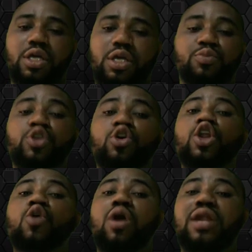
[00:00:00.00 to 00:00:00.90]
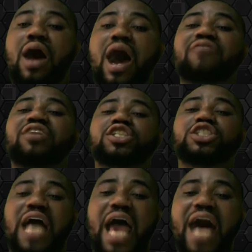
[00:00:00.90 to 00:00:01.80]
It will be the only one that will have
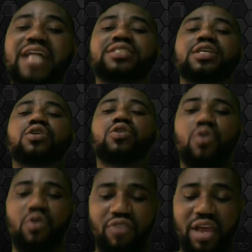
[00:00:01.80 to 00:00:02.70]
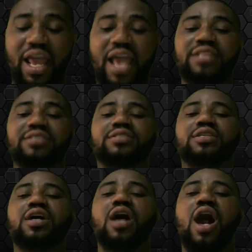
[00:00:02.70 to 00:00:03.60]
a giant covalent